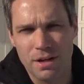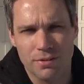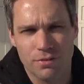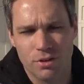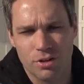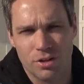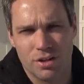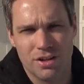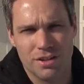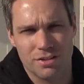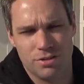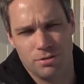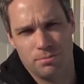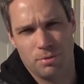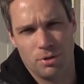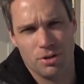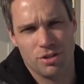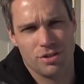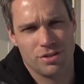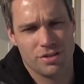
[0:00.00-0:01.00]
And if you're looking to
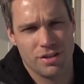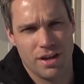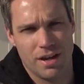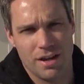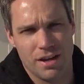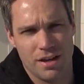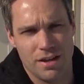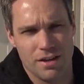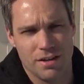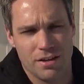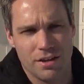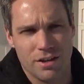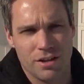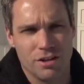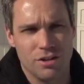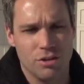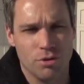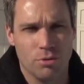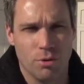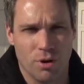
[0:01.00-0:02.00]
purchase a
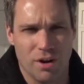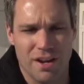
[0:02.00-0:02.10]
new